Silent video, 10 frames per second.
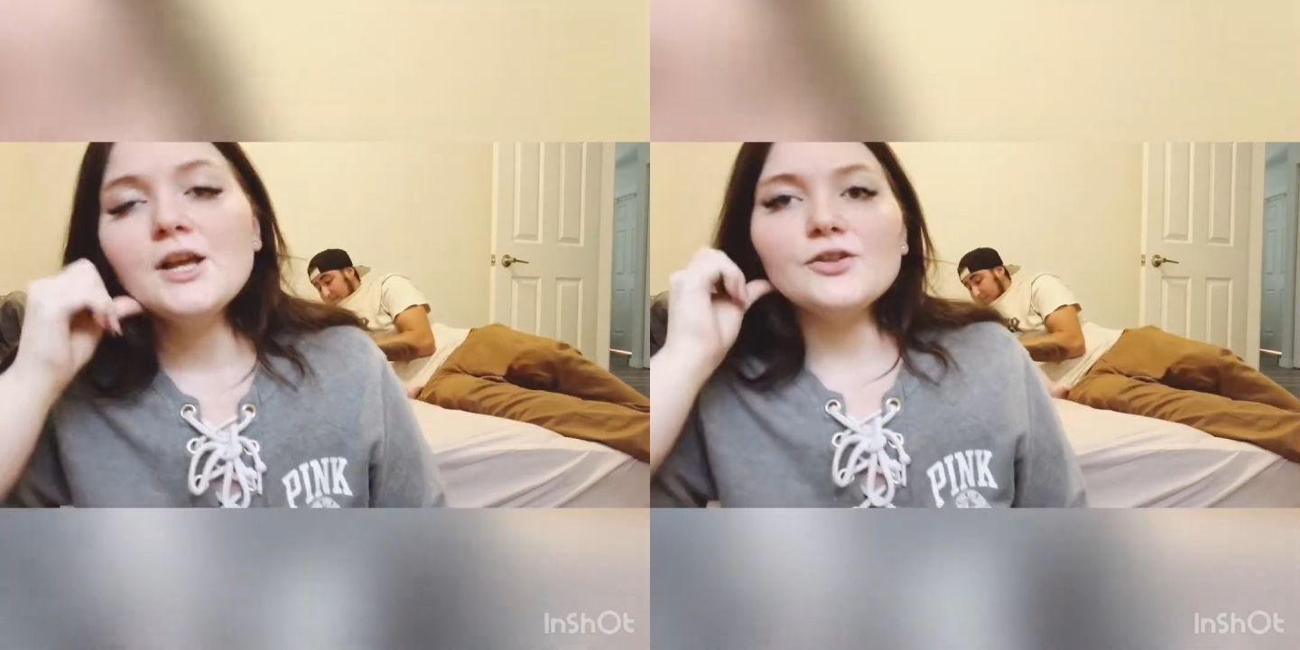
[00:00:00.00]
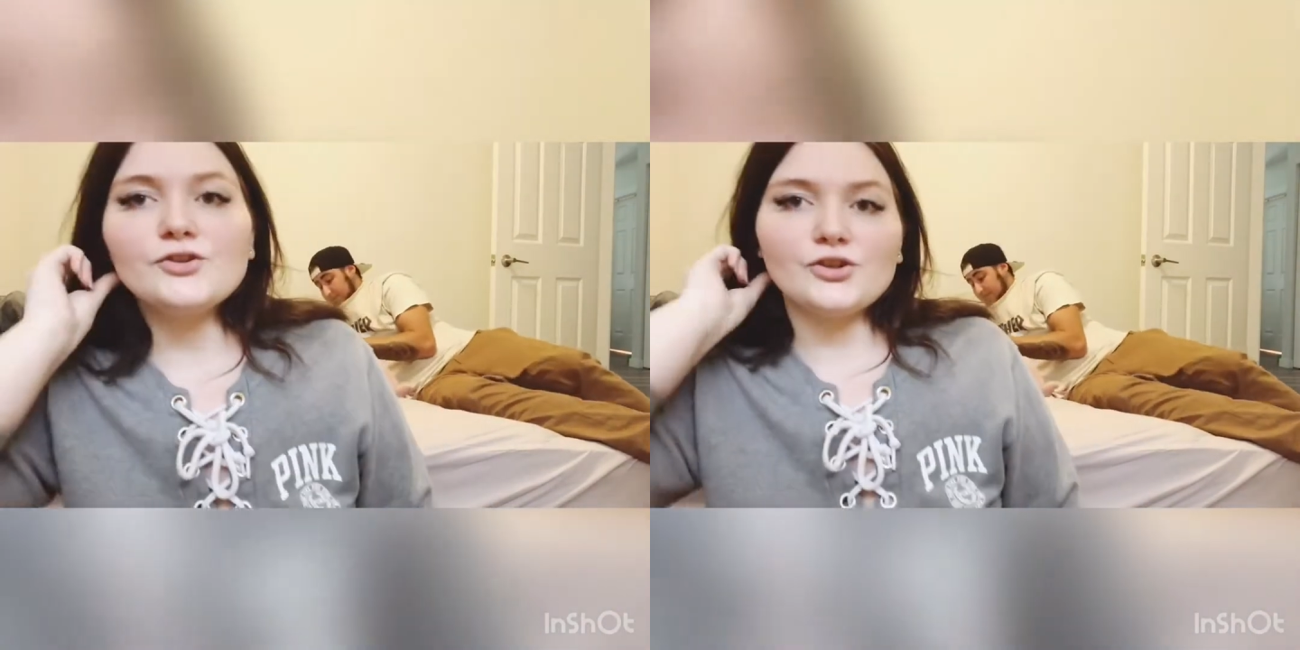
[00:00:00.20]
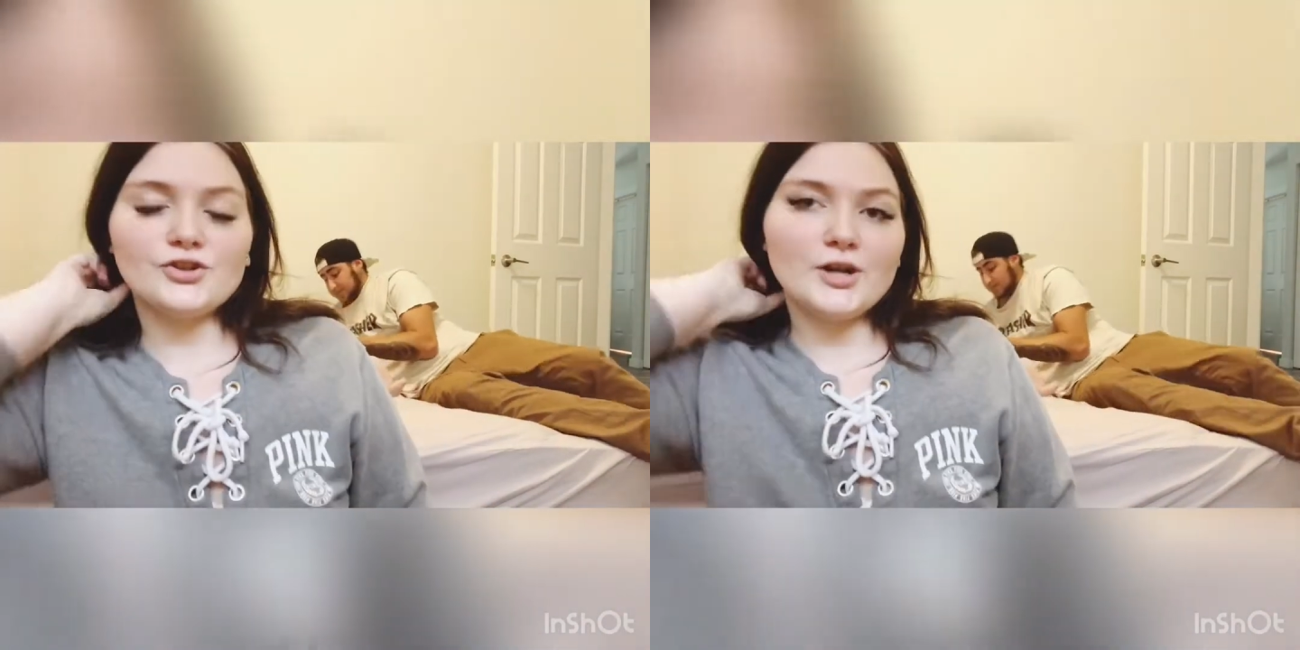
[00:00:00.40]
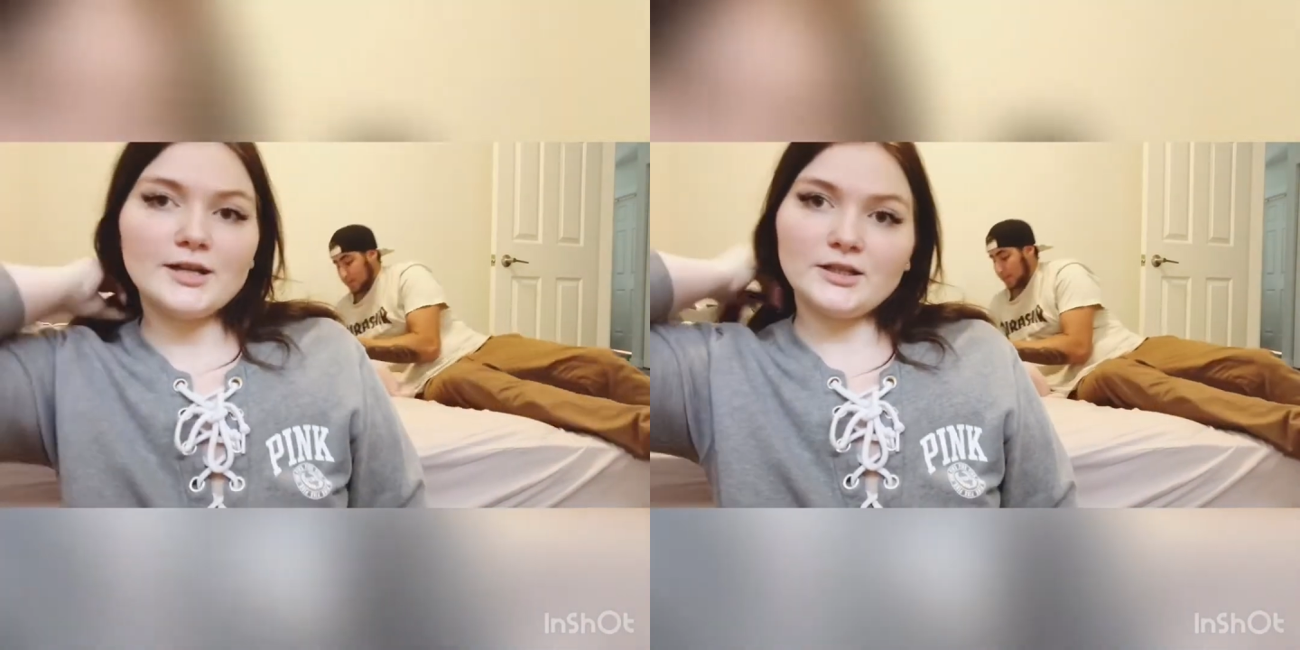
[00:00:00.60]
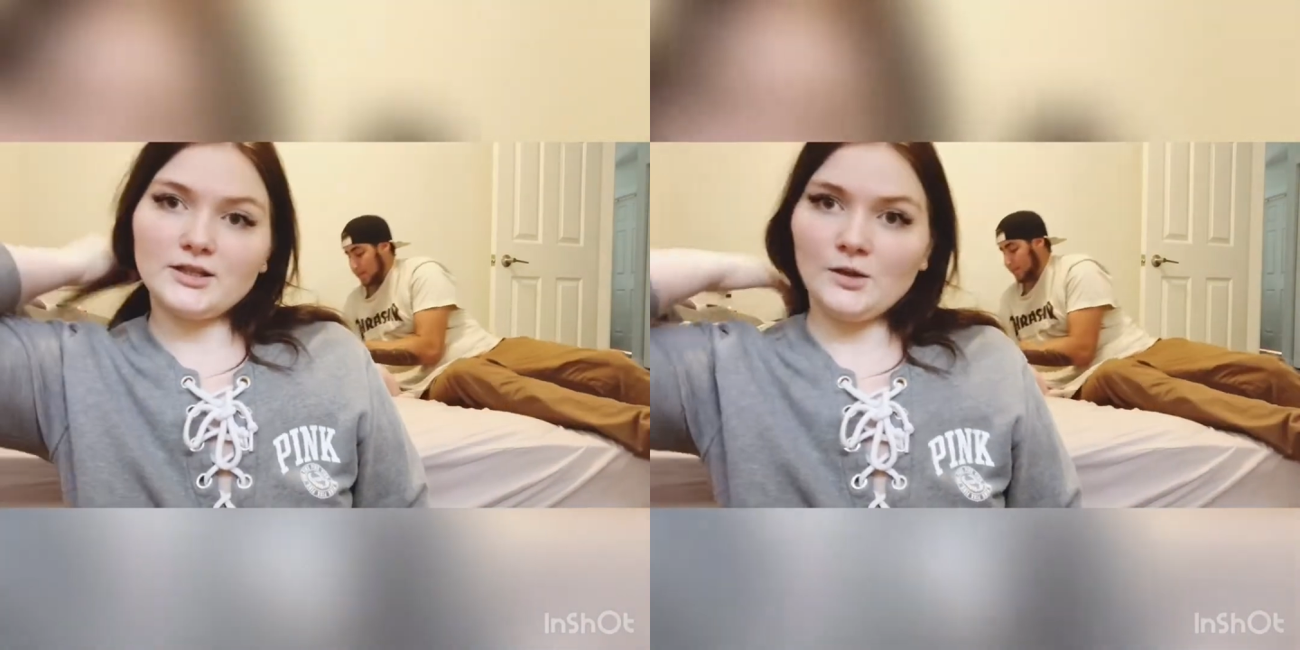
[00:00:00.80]
They're just
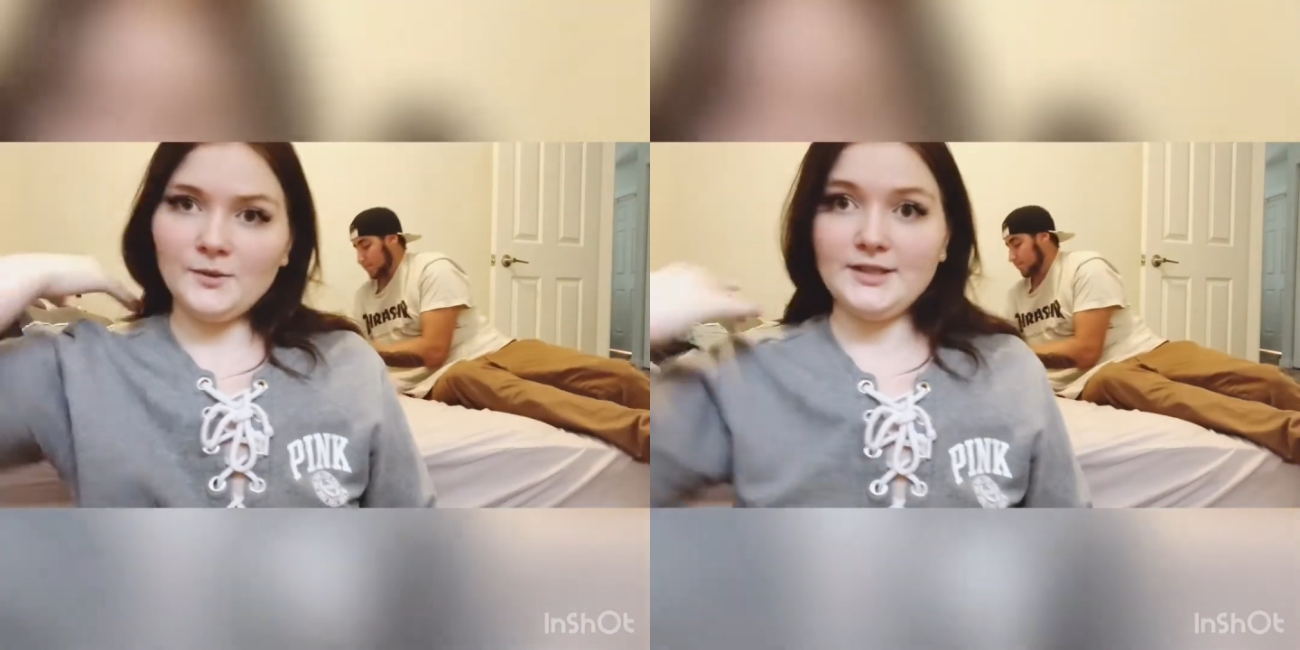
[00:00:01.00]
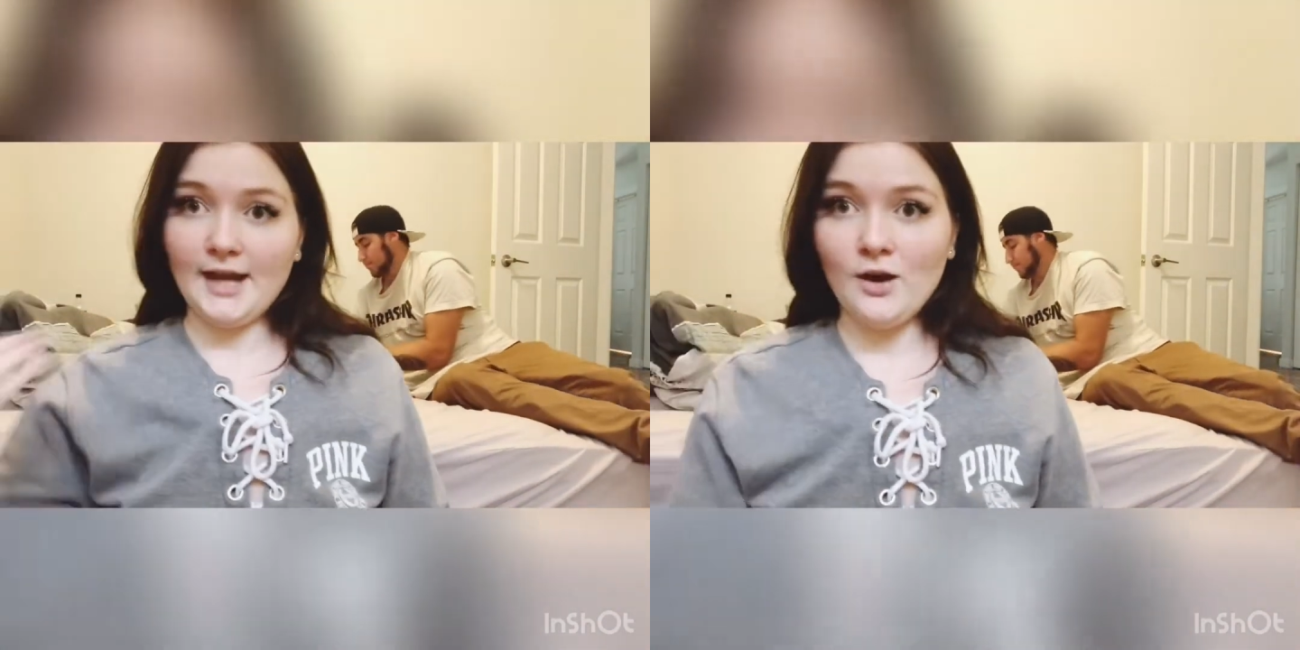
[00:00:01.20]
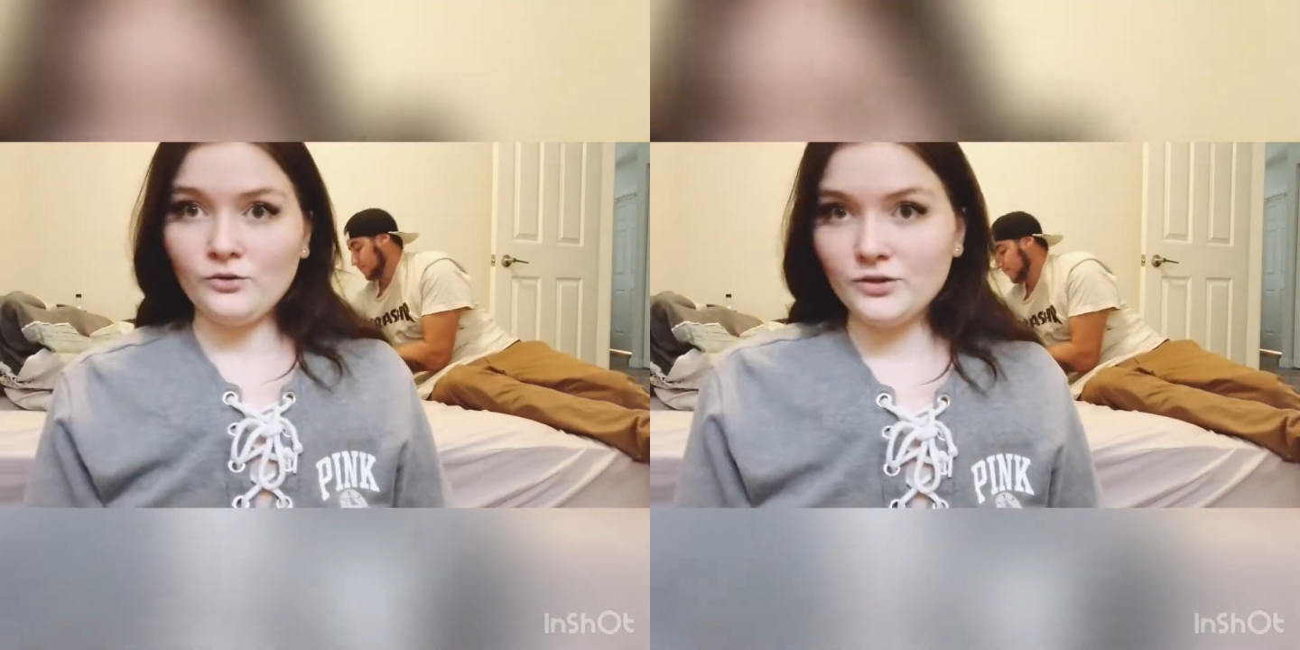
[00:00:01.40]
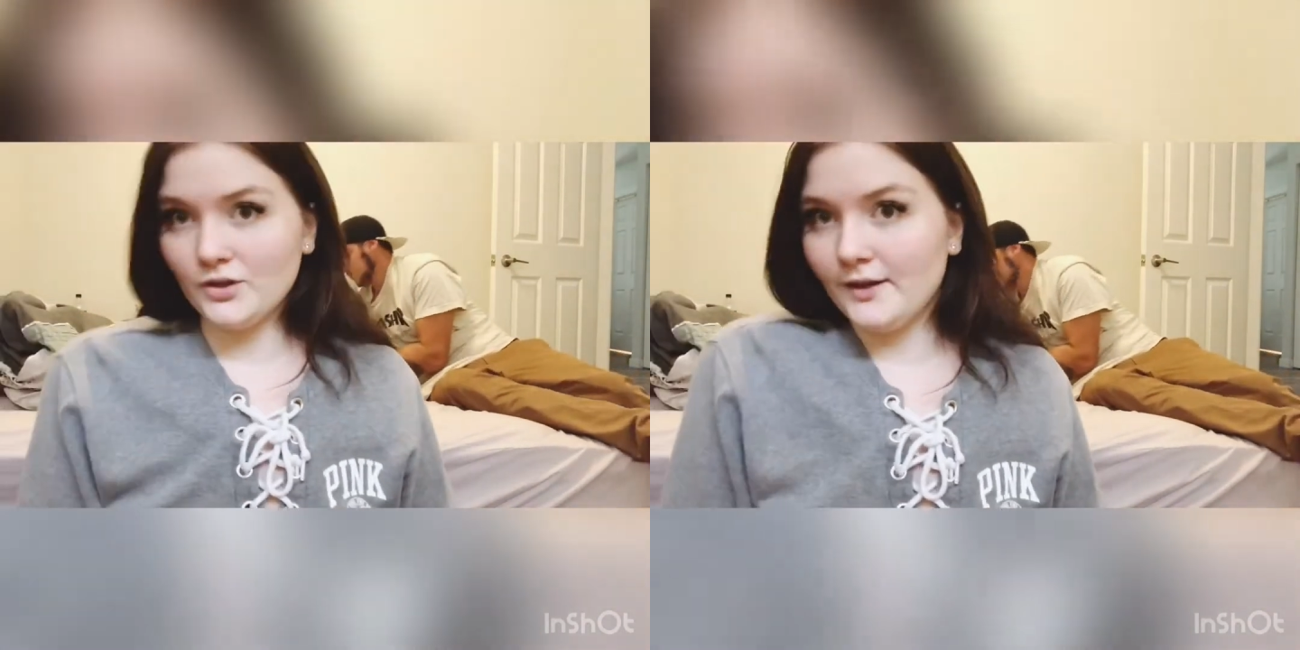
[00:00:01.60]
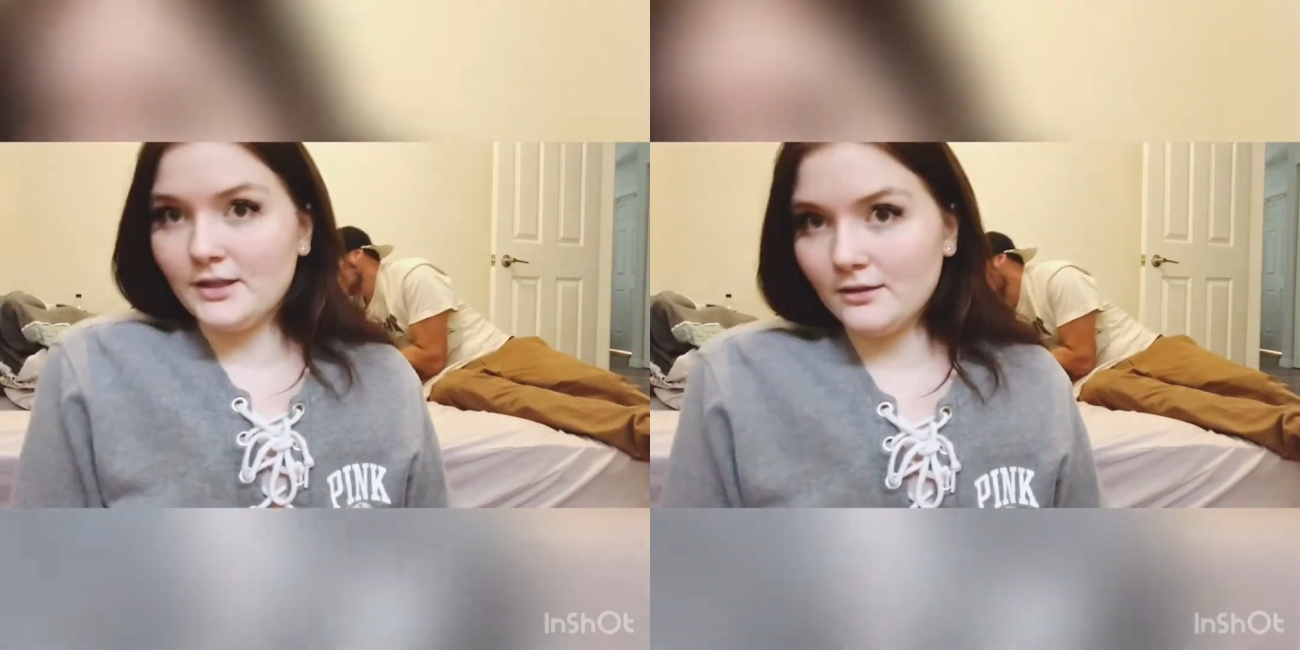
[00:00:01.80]
trying to slow it down
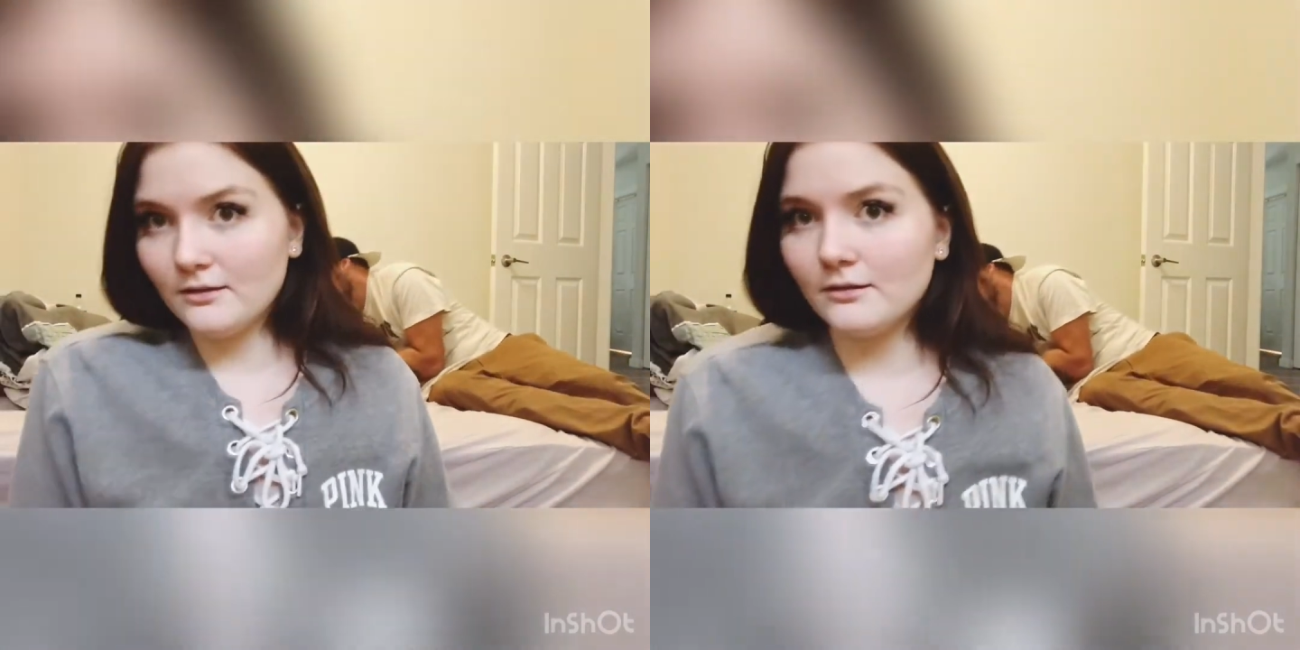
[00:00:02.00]
so that